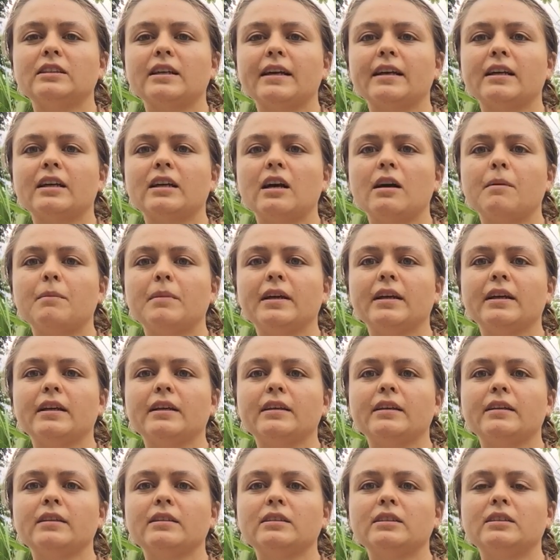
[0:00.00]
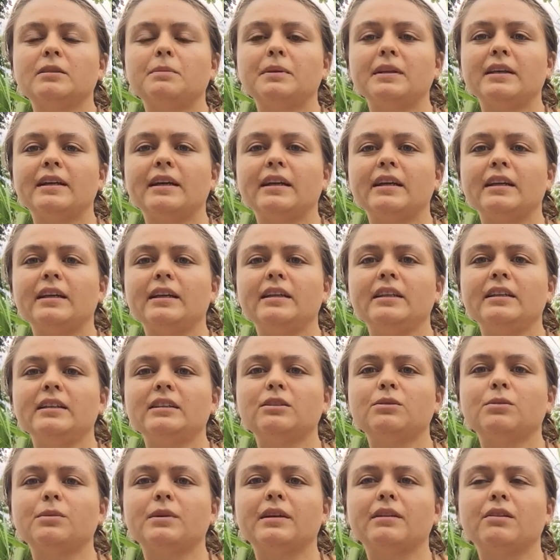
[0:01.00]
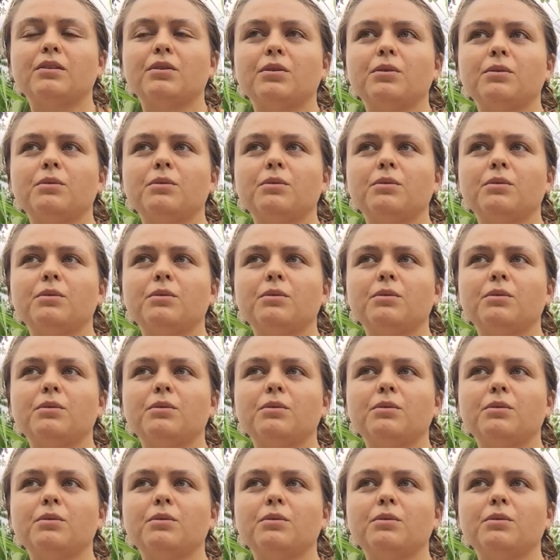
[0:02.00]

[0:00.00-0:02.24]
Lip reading: like coming to be at ease with